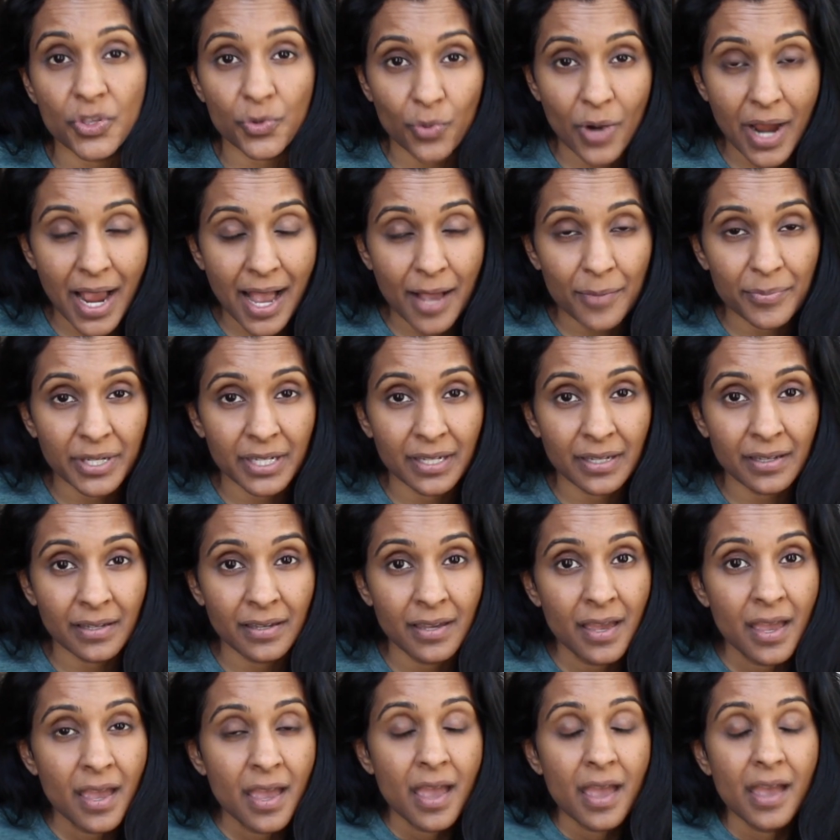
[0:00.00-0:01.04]

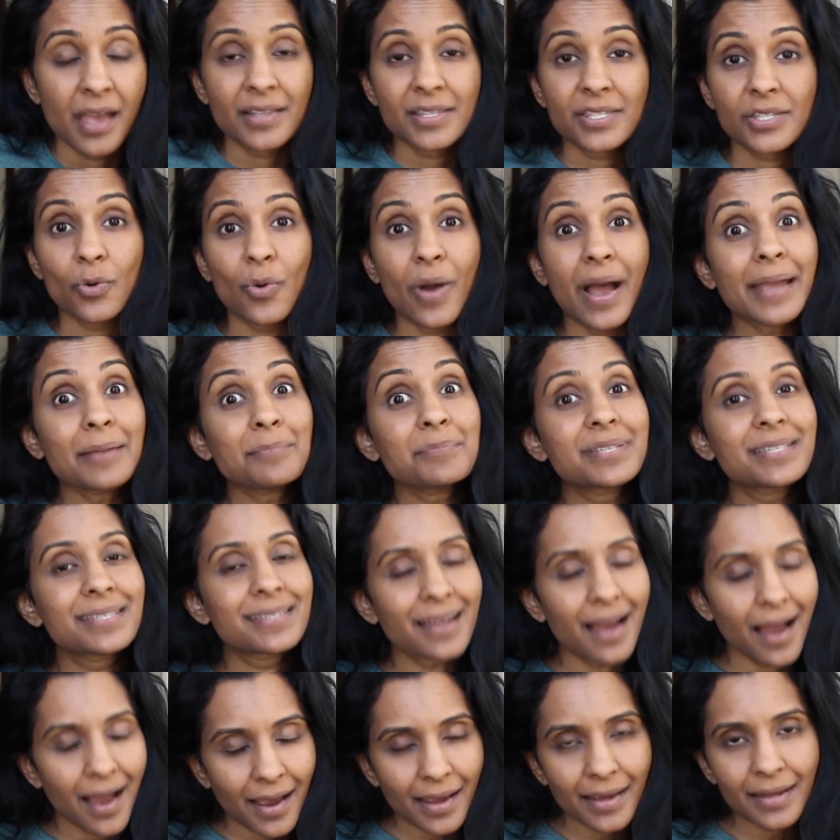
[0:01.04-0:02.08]
throbbing, and so I'm
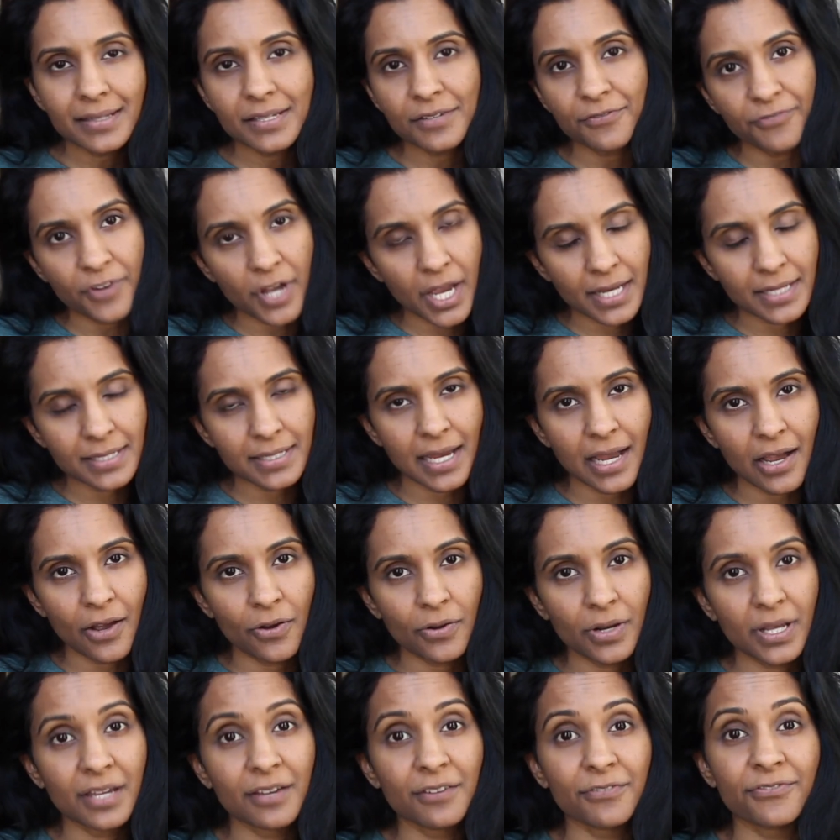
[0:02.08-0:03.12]
dying to find
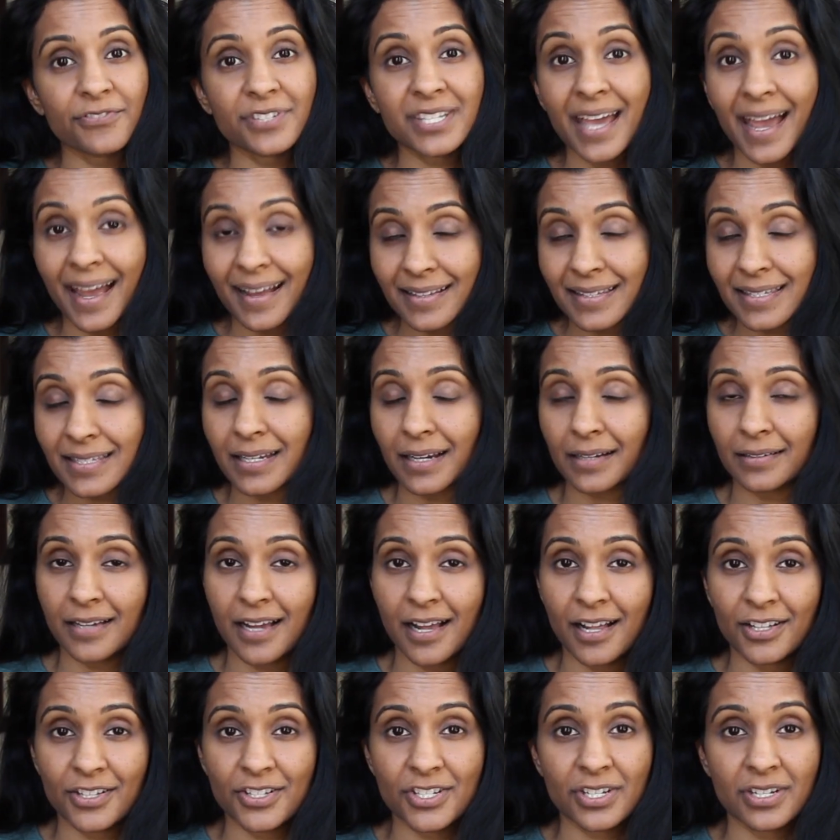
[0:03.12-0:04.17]
out if TENS
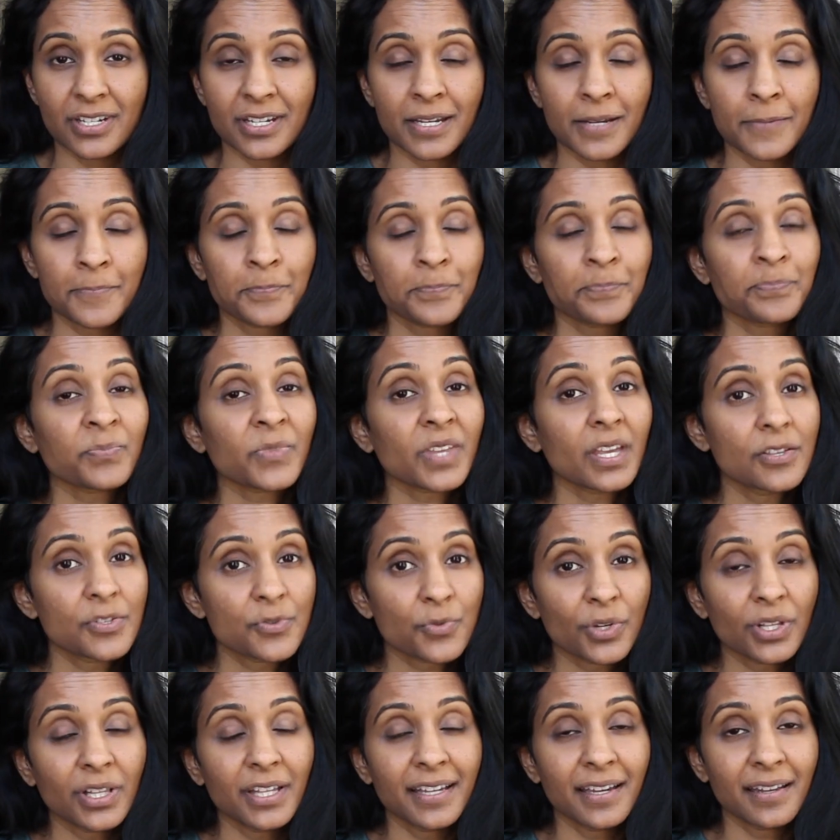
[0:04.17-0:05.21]
technology is
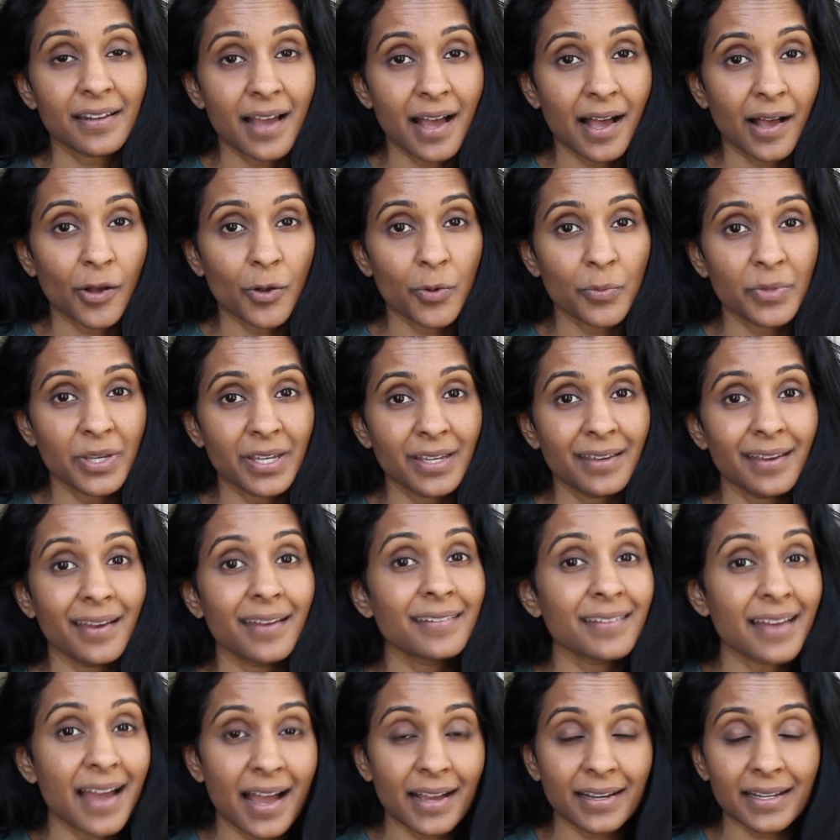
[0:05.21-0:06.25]
really gonna help me
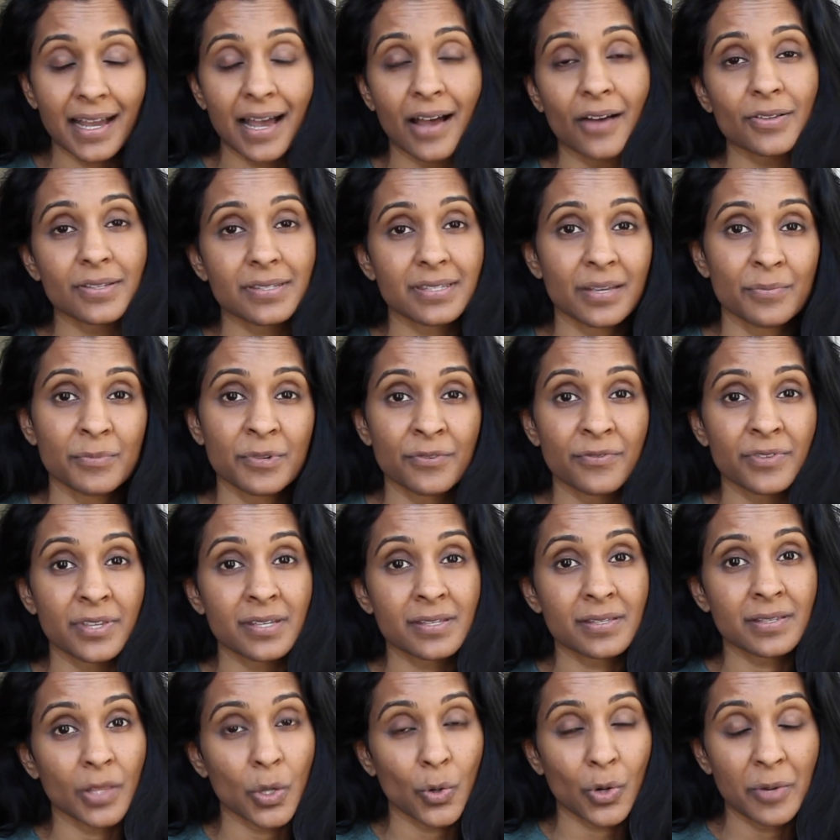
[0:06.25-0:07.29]
knock out some of
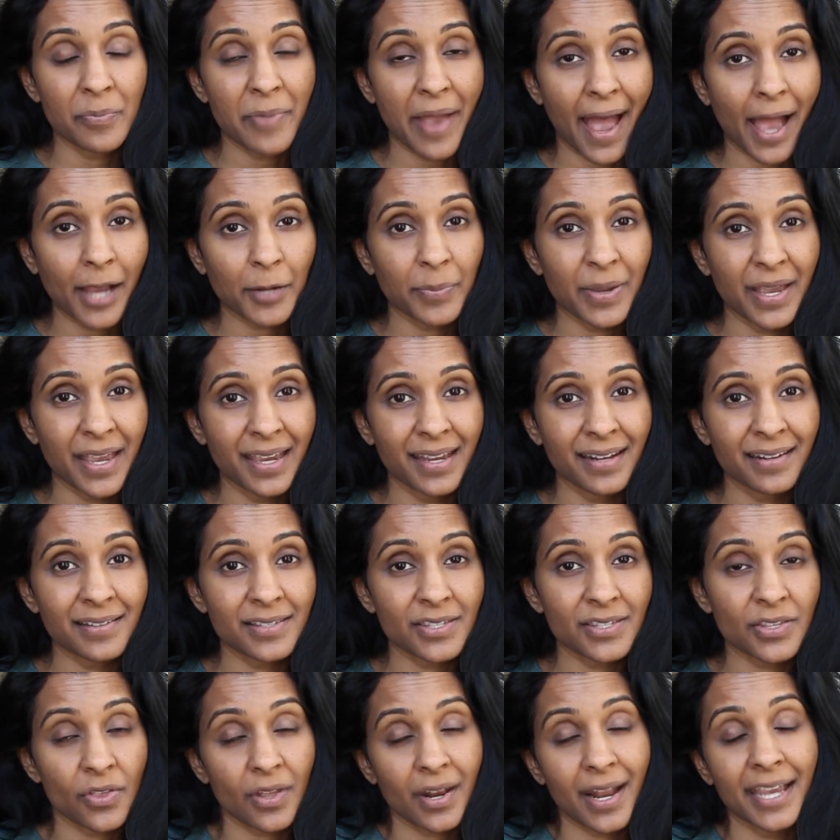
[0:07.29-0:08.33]
this lower back pain
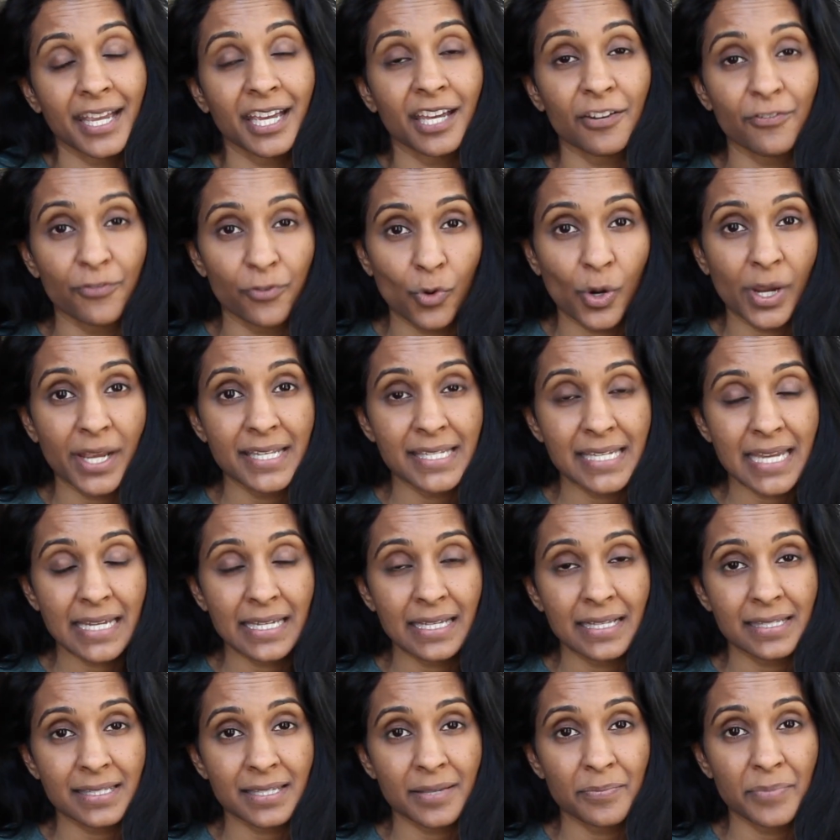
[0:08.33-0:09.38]
so that I can avoid
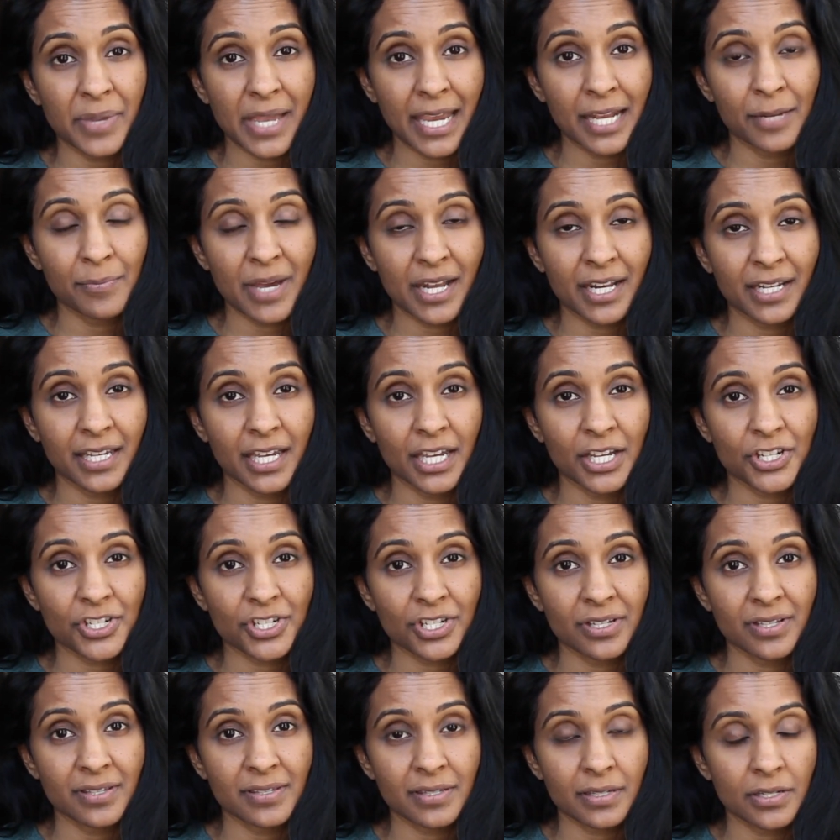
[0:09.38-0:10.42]
taking some pain
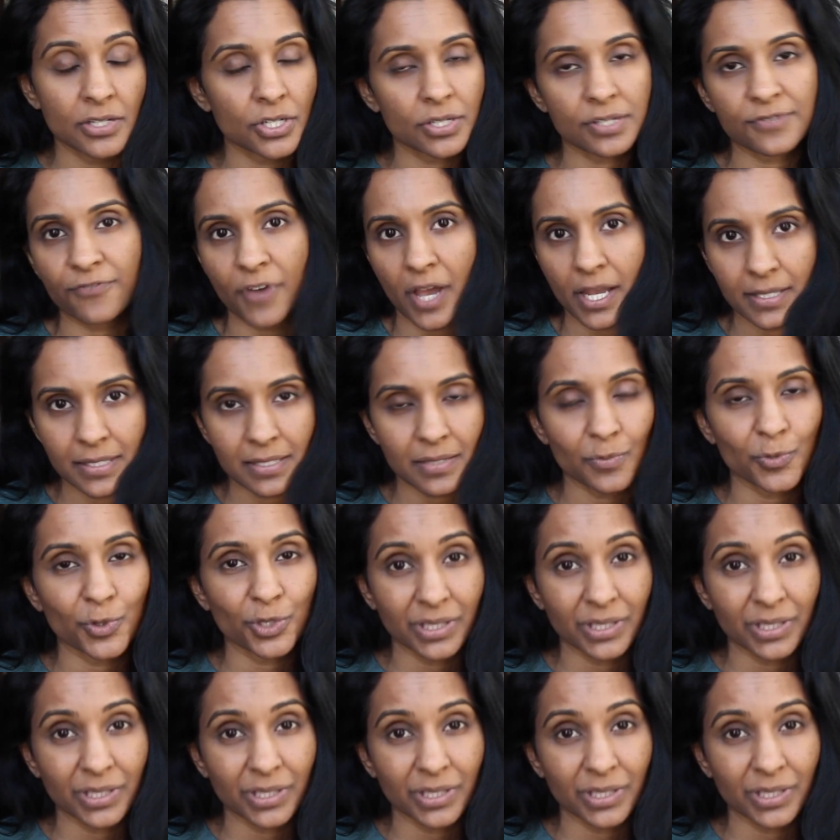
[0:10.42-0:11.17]
medications and just find some